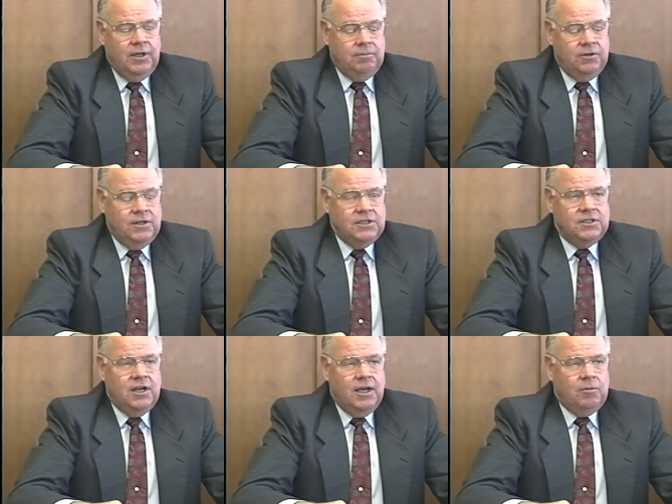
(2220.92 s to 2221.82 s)
up to this
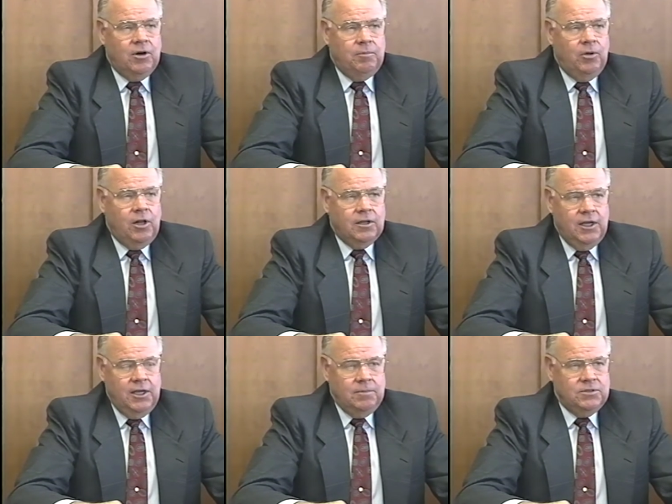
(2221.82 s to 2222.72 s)
time, our ball
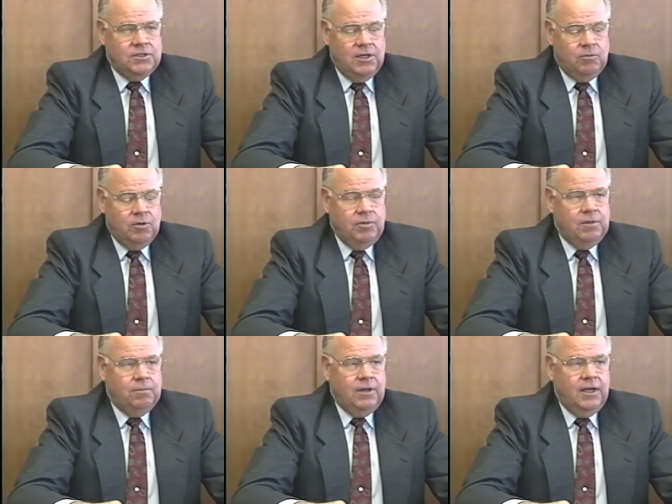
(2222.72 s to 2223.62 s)
games uh, were
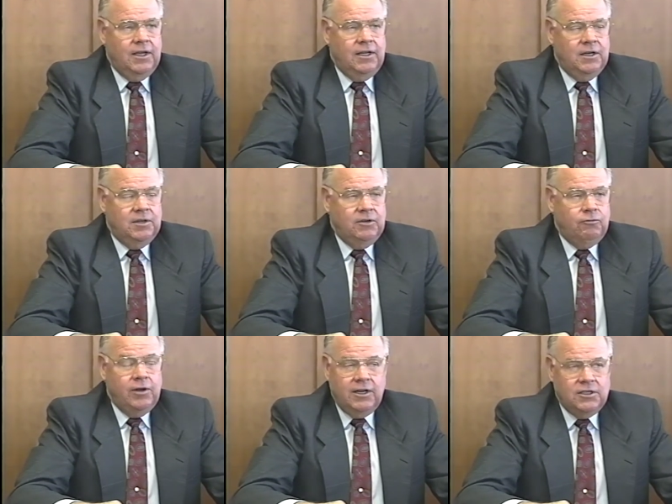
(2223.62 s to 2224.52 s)
being played in
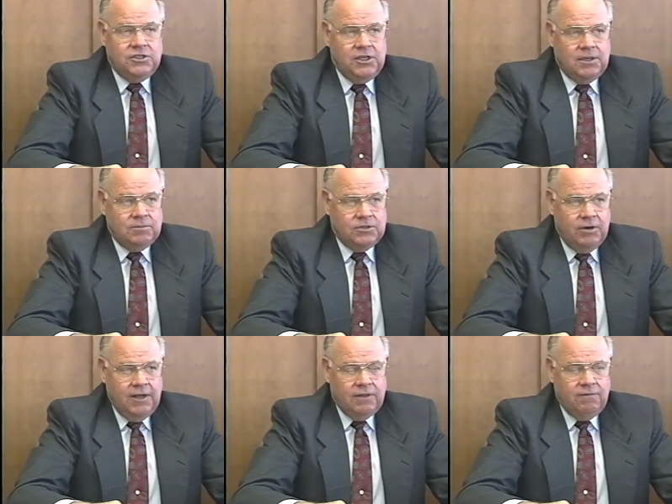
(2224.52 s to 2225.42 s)
rented gyms
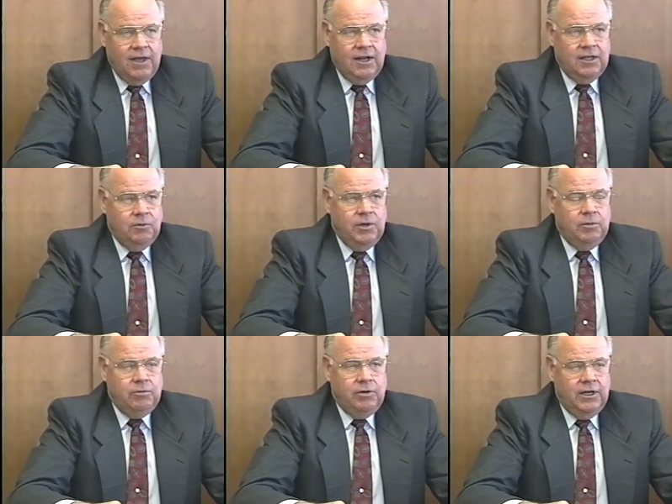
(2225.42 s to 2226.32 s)
around the valley. We
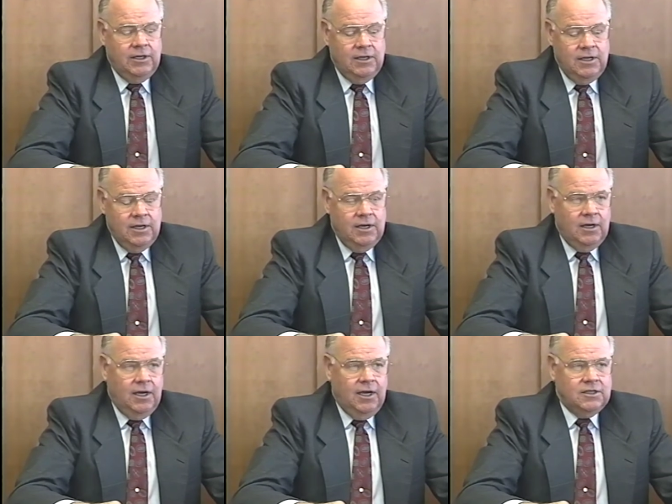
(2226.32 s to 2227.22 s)
would rent
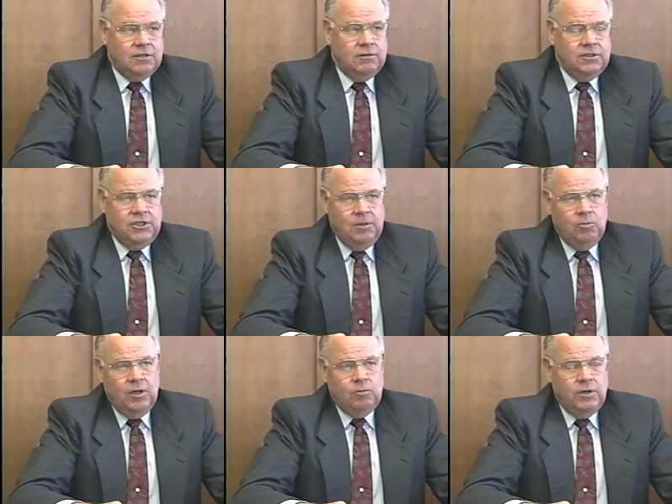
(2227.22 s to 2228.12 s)
a high school gym
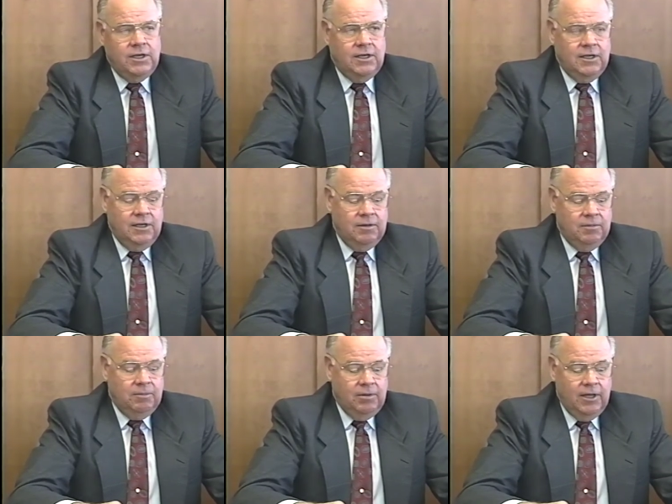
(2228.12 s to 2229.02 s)
one week and
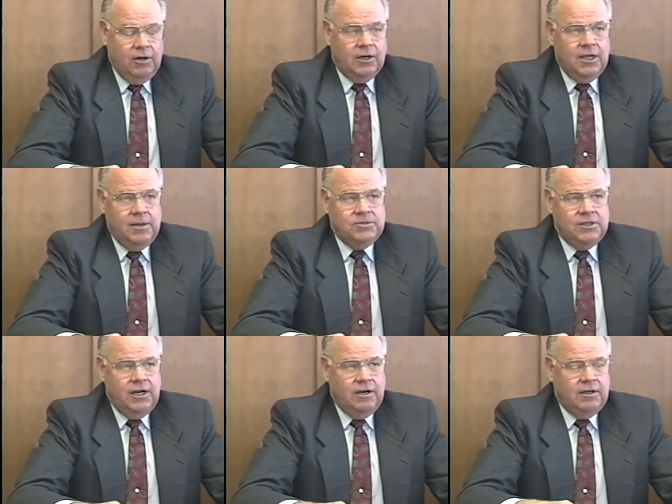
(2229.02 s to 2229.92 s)
play our games
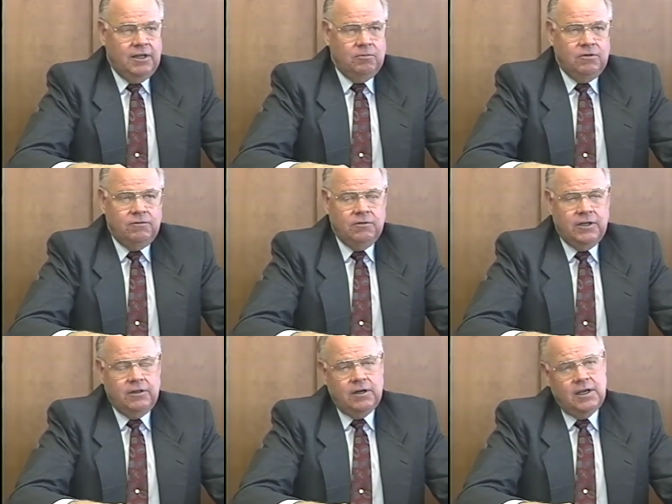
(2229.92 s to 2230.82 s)
there and then move to
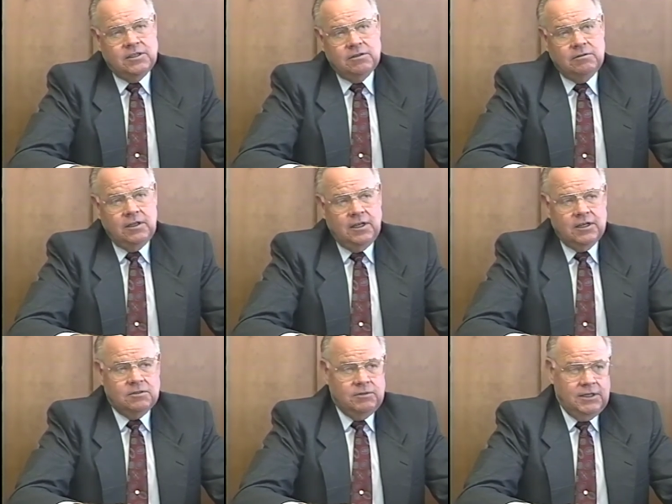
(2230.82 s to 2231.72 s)
another high school the
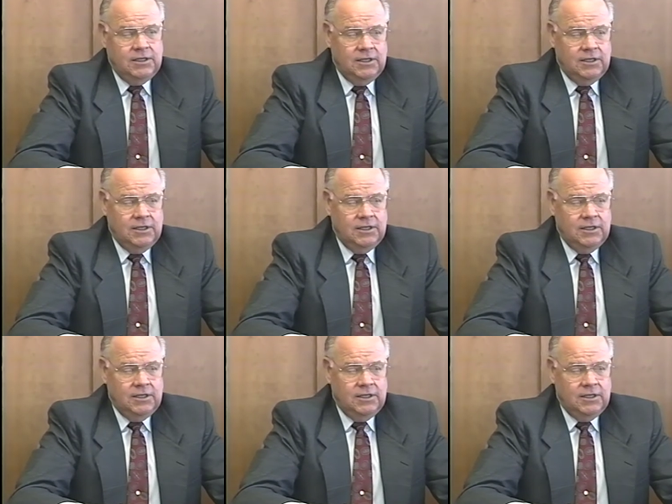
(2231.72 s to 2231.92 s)
next week.